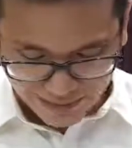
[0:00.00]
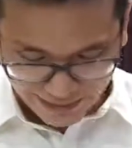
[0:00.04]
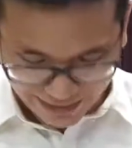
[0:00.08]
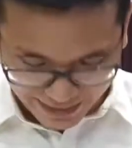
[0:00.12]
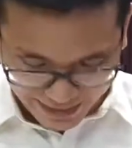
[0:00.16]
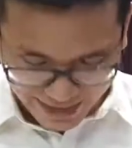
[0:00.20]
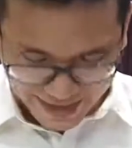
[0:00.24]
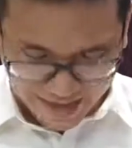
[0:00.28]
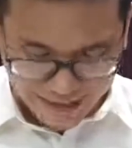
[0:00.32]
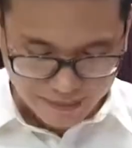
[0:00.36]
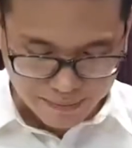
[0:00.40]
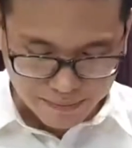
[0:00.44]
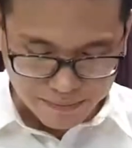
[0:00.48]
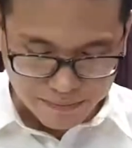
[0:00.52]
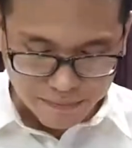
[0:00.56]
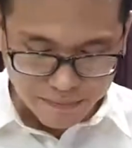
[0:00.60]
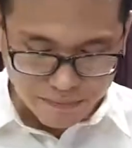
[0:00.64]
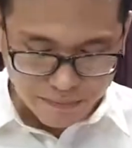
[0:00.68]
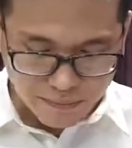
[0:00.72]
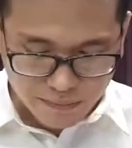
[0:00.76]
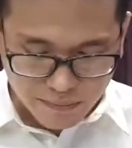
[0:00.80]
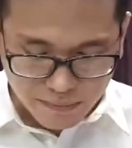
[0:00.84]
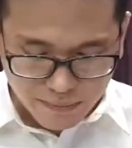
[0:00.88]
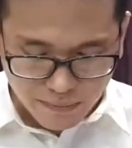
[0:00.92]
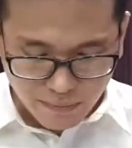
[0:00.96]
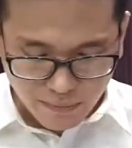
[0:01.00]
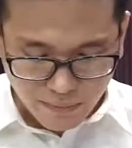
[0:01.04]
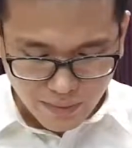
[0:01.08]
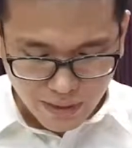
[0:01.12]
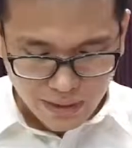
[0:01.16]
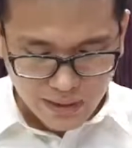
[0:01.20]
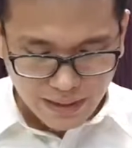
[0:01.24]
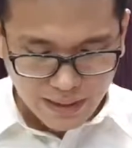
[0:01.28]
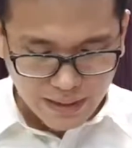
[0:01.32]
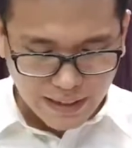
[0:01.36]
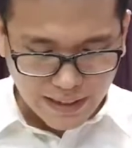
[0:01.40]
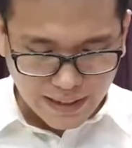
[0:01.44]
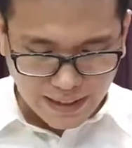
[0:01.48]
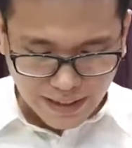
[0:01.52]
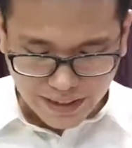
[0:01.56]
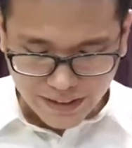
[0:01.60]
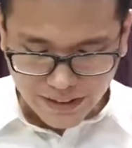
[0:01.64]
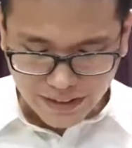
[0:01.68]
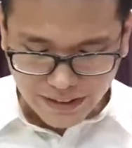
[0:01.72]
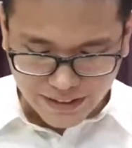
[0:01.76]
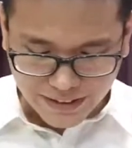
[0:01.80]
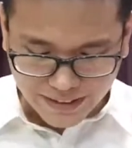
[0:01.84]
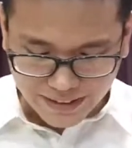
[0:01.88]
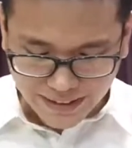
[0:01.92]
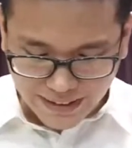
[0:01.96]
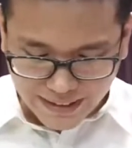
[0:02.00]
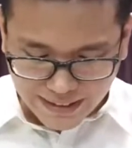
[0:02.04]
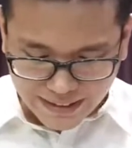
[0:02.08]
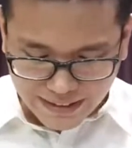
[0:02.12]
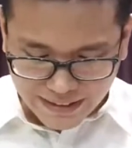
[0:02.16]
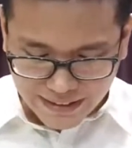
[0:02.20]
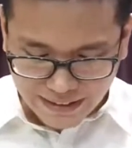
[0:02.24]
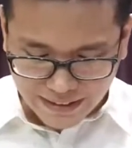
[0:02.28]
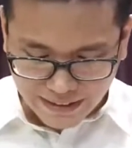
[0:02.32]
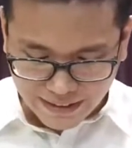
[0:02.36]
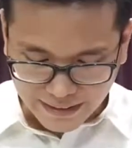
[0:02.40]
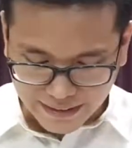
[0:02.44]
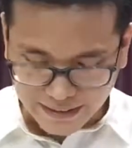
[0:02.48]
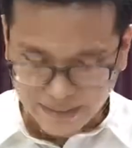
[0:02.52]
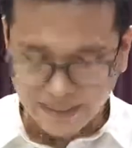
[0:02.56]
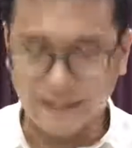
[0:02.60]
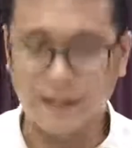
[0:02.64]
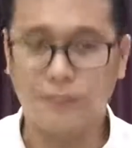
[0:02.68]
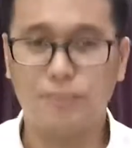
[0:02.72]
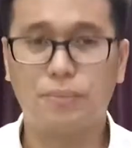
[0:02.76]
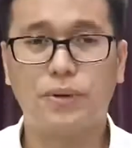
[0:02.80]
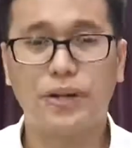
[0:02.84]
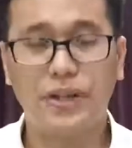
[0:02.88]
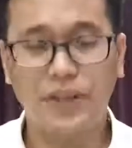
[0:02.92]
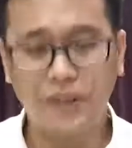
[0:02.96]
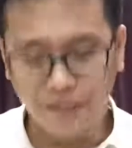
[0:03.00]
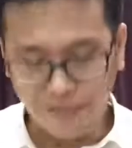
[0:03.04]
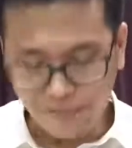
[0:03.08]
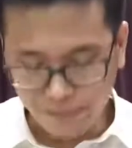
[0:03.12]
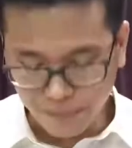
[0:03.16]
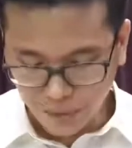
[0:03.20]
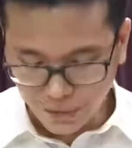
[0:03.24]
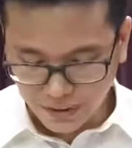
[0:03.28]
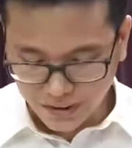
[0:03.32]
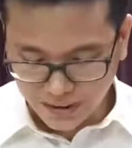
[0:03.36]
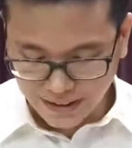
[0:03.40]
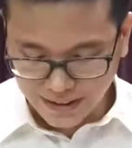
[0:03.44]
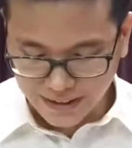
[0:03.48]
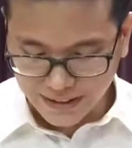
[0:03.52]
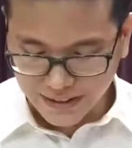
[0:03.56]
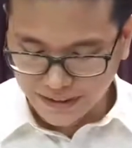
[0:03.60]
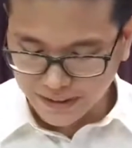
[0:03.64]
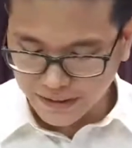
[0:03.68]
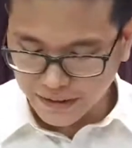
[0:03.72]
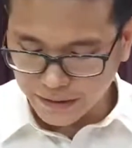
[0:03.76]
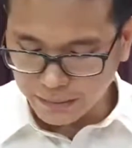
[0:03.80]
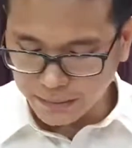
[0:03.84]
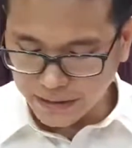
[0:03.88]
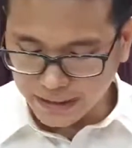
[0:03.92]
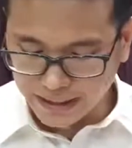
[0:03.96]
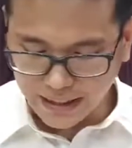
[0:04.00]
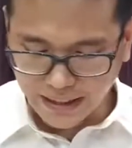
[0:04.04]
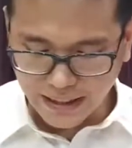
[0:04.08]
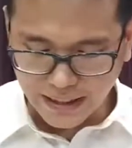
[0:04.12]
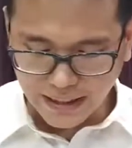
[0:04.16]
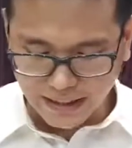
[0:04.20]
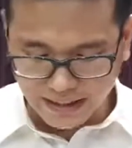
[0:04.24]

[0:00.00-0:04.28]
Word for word: And in our text, in the prayer of Moses, letter B,